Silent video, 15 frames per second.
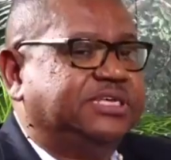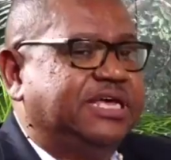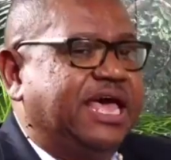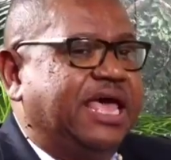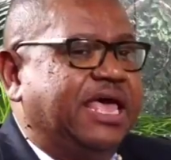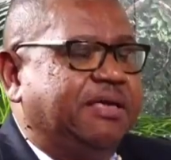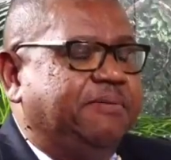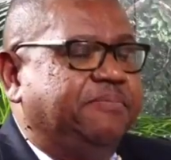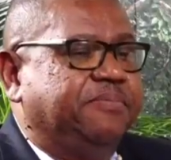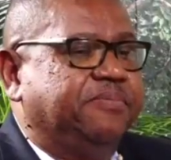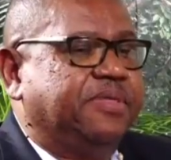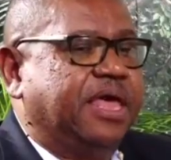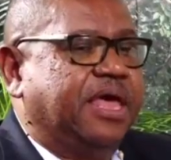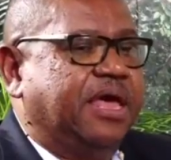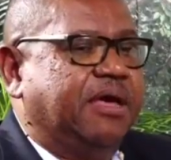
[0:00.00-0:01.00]
time,
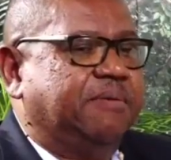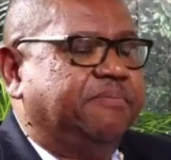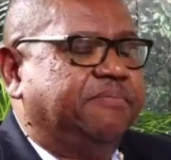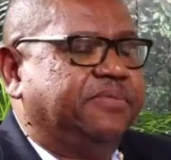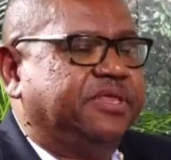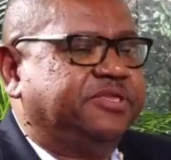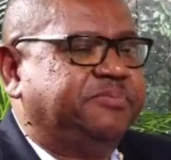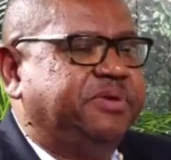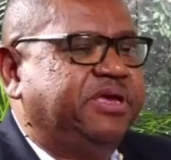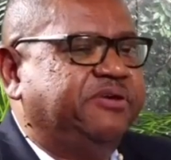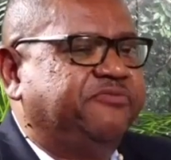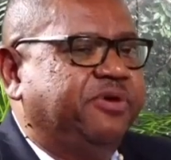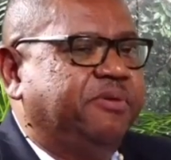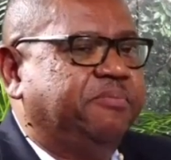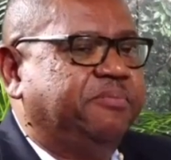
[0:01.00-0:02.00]
the speaker
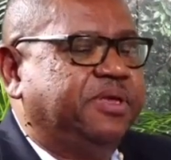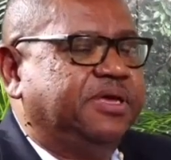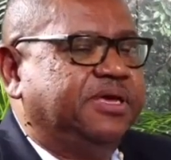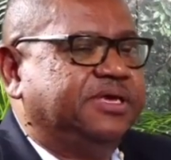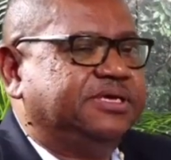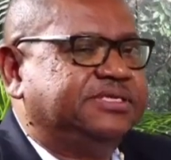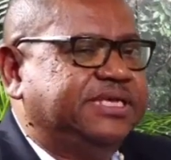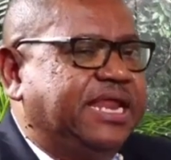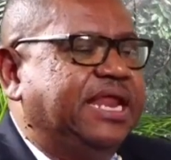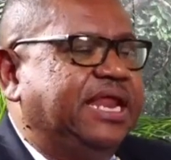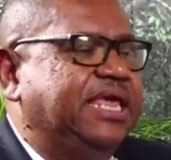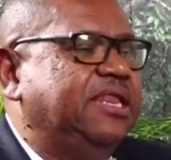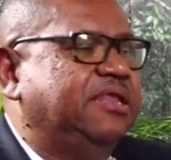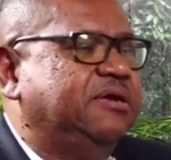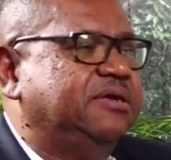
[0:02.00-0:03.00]
from St.
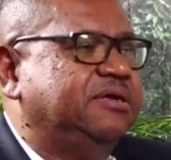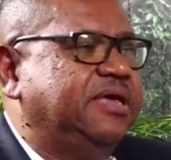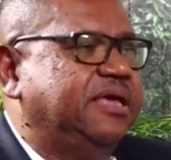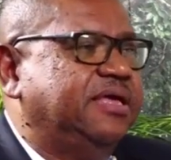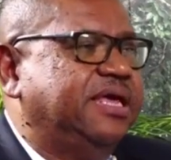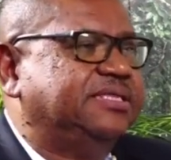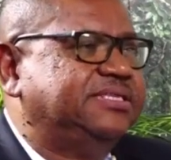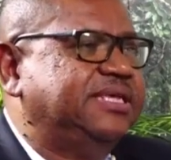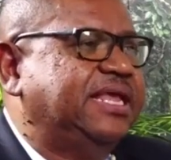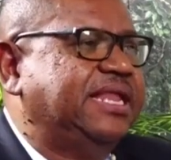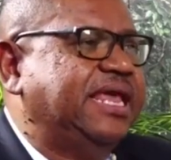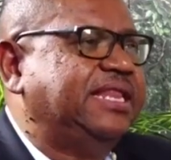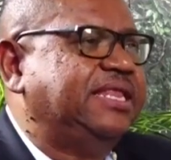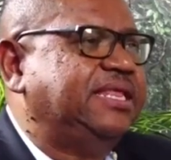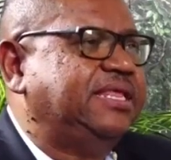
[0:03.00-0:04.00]
Helena had said
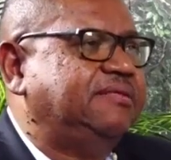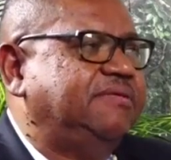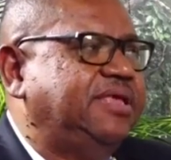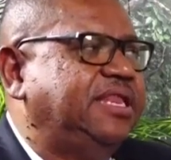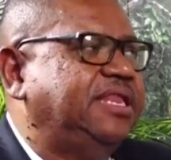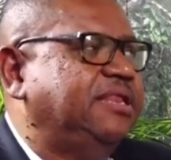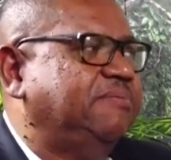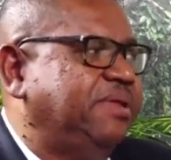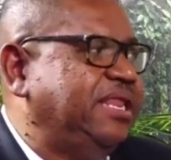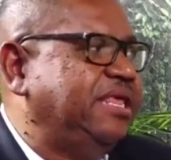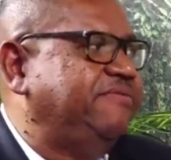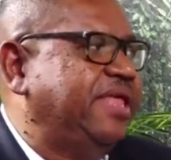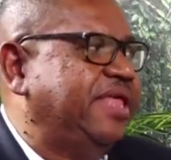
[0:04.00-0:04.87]
that he didn't believe